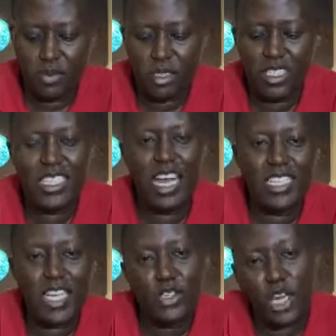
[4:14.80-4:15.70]

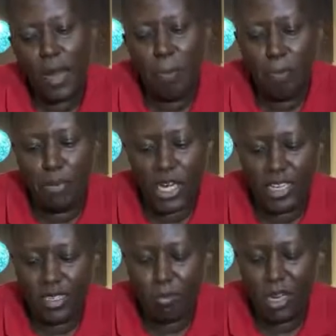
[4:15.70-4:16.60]
It's actually a
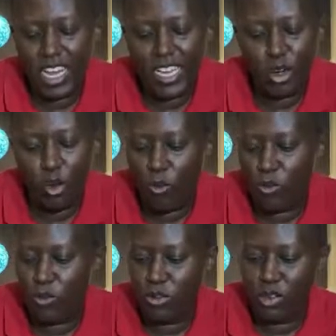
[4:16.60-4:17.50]
blend of
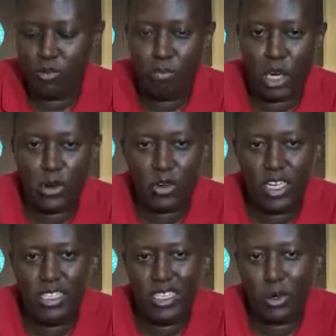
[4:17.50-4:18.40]
brown
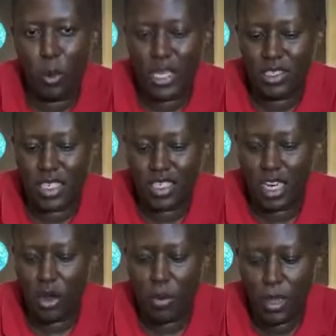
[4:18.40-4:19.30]
rice and white rice.
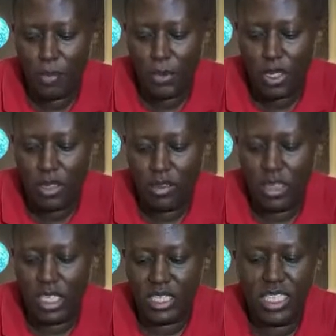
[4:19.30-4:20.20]
Now,
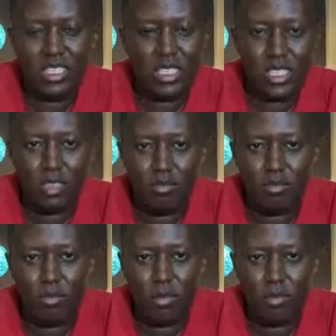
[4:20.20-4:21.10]
this is
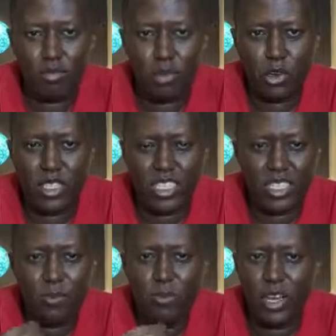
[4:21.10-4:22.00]

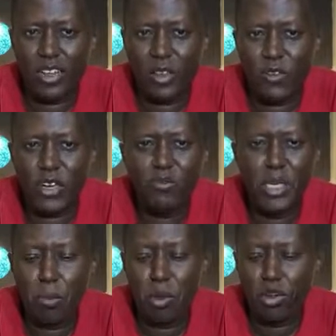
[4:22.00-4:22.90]
processed at a very
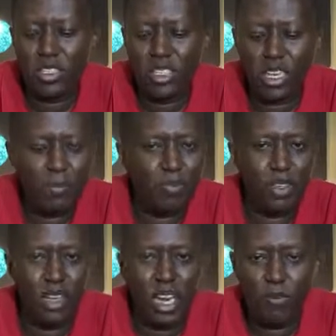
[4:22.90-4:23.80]
minimal
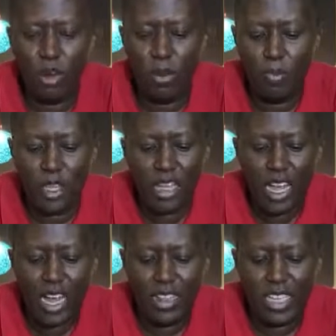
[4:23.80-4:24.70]
level,
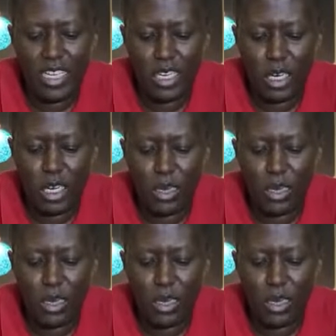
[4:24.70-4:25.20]
and then